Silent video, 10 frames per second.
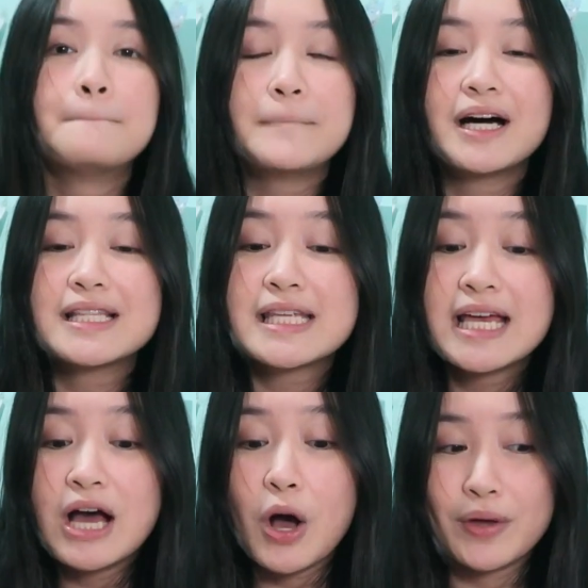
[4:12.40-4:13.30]
But
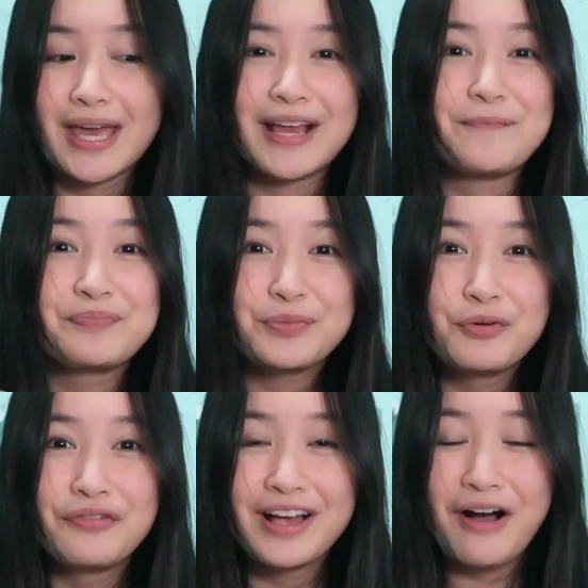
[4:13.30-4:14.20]
okay,
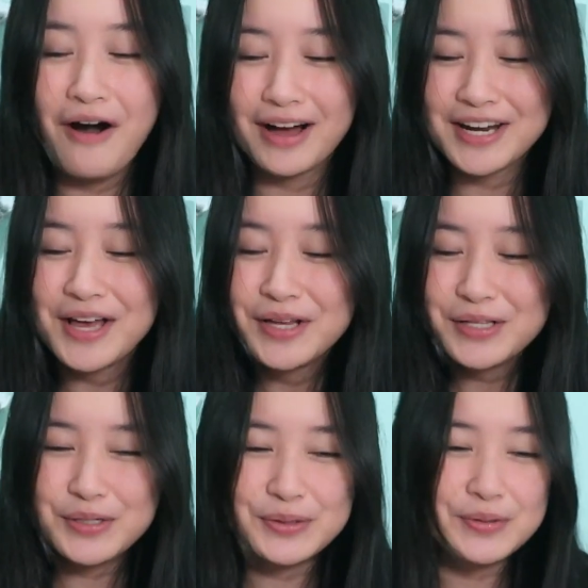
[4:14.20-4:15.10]
moving on
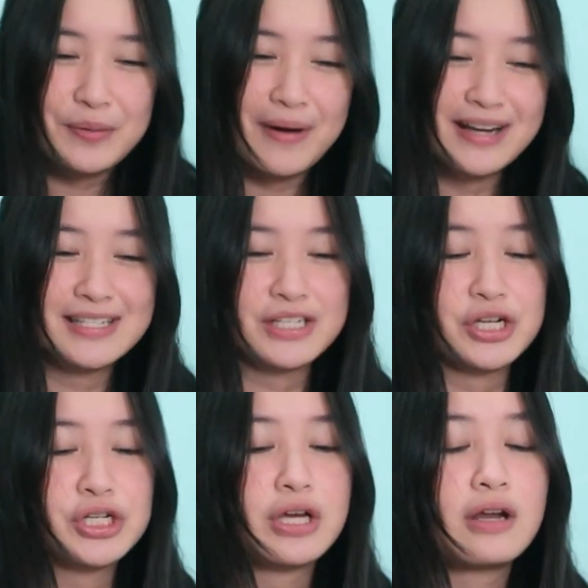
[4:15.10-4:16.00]
to my
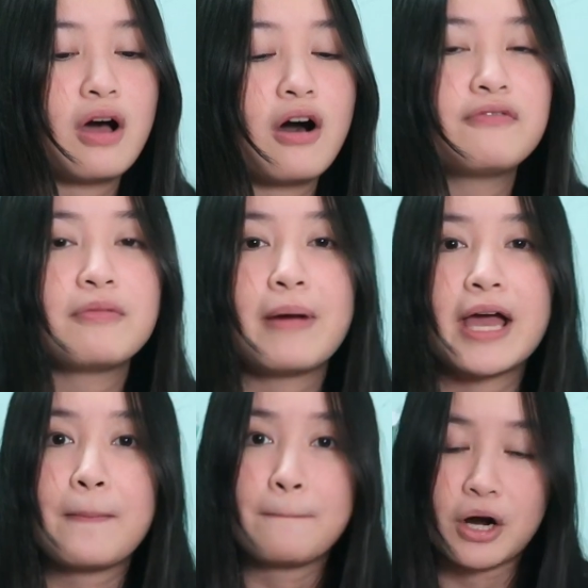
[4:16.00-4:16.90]
discussion of
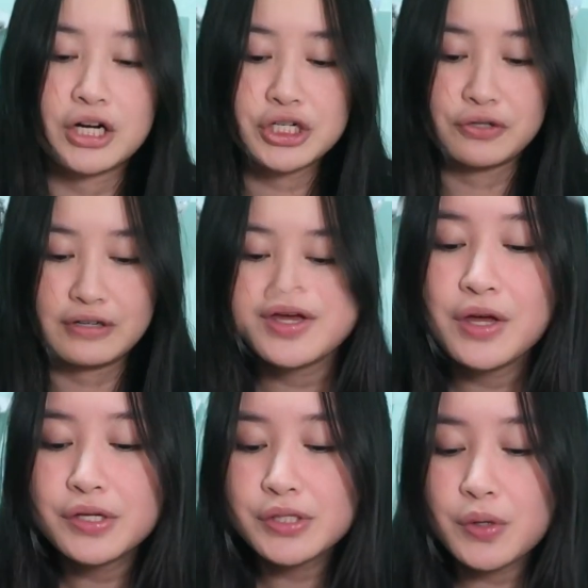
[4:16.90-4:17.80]
my March
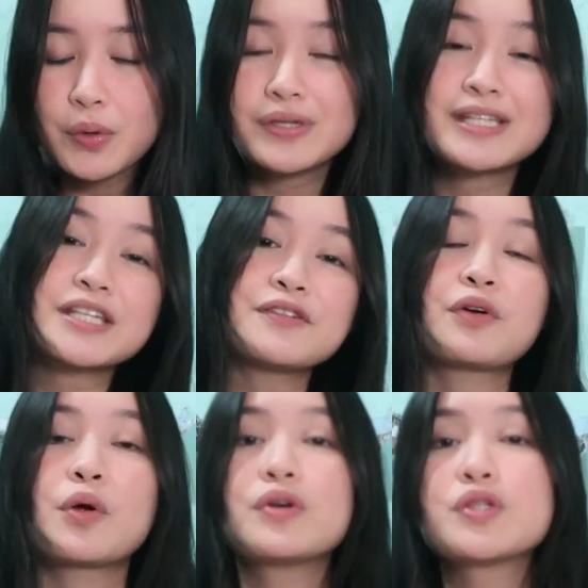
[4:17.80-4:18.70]
reads. So Six of
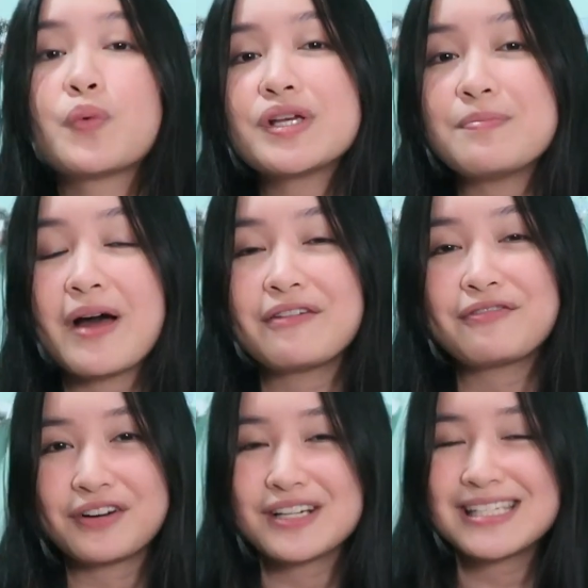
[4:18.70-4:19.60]
Crows was my
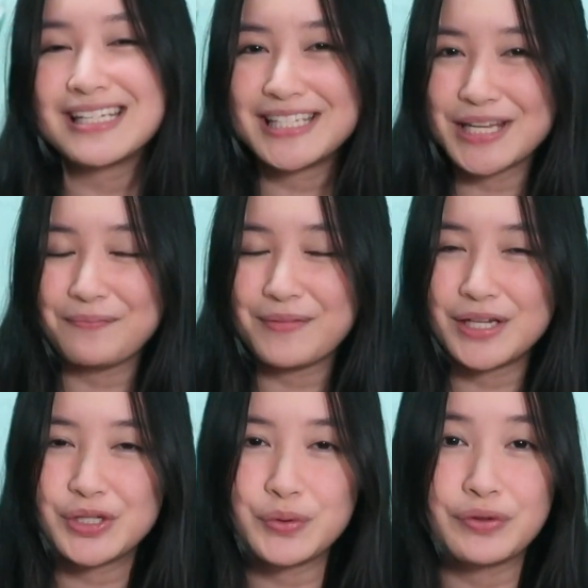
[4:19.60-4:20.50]
first dip
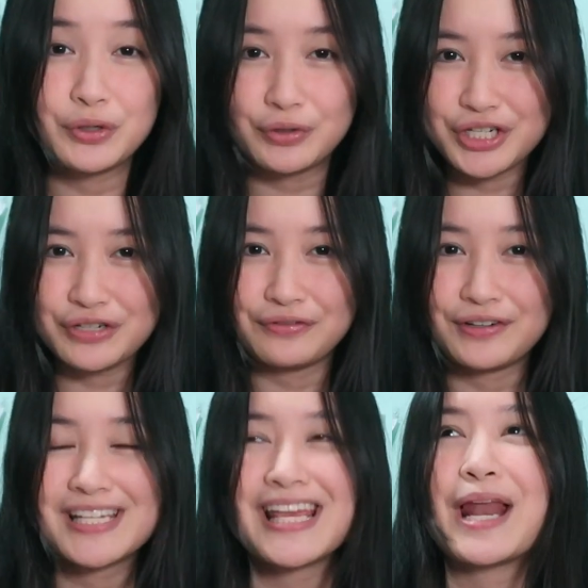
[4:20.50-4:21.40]
into the
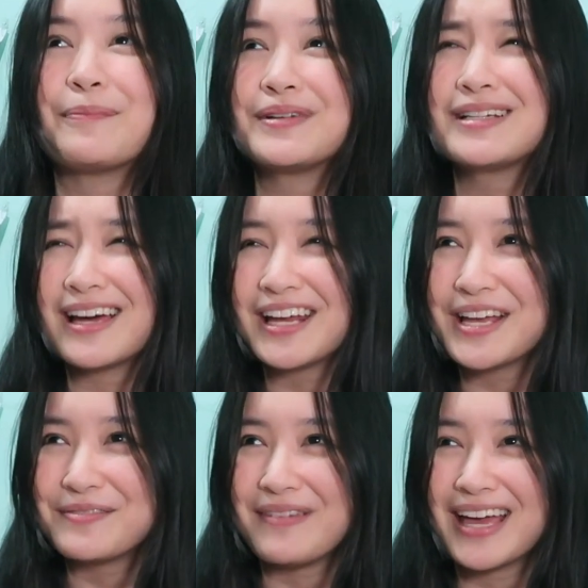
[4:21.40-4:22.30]
Grishaverse, and I'm gonna
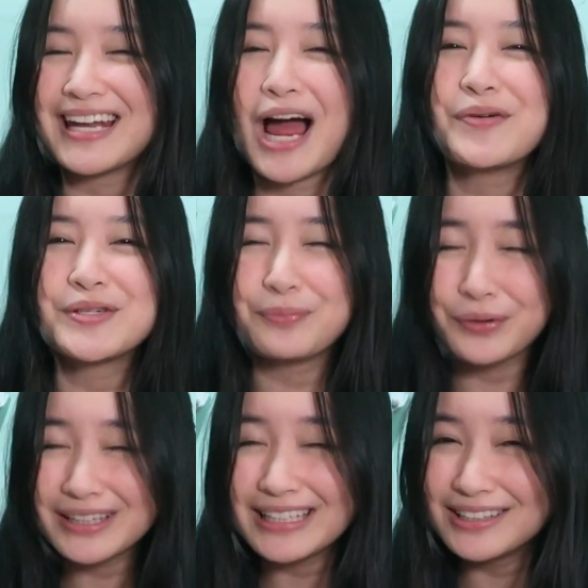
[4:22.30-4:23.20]
admit I was
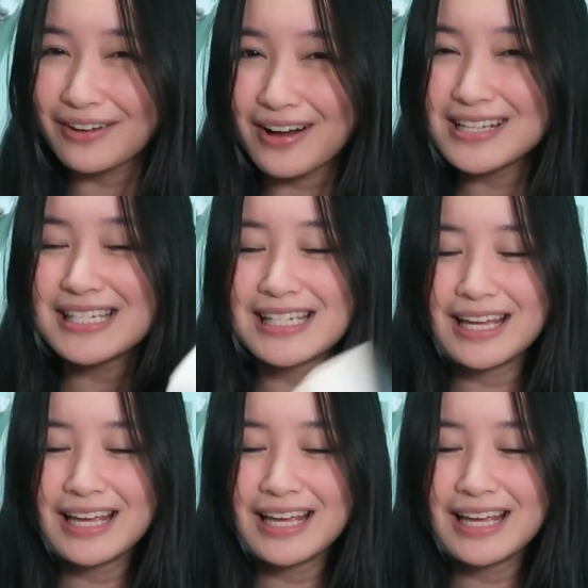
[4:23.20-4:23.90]
pretty lost